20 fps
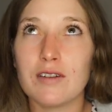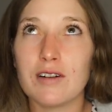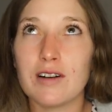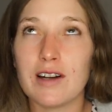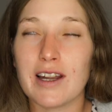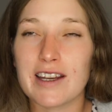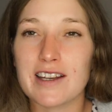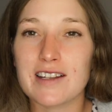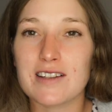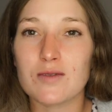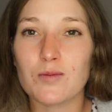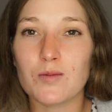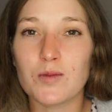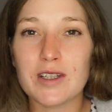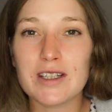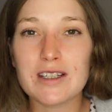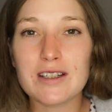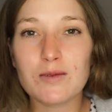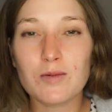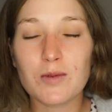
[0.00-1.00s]
like, it's
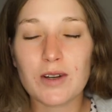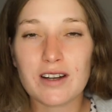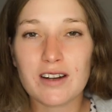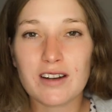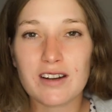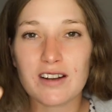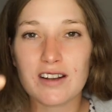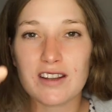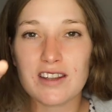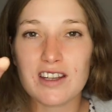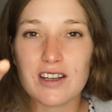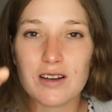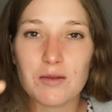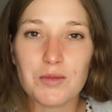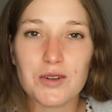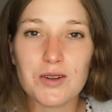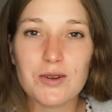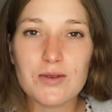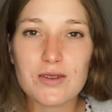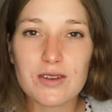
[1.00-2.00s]
weird when the
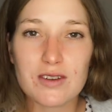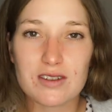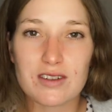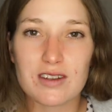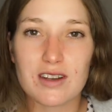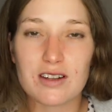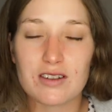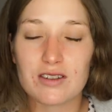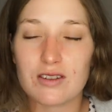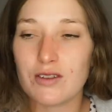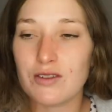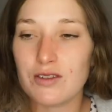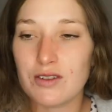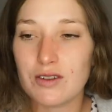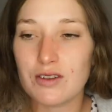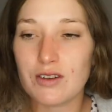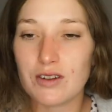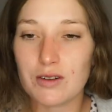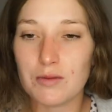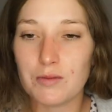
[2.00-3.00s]
abuser says, no,
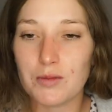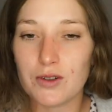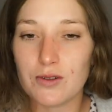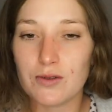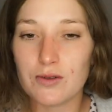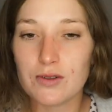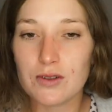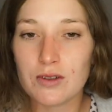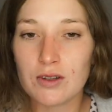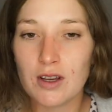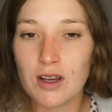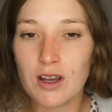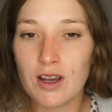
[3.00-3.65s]
you're not abused.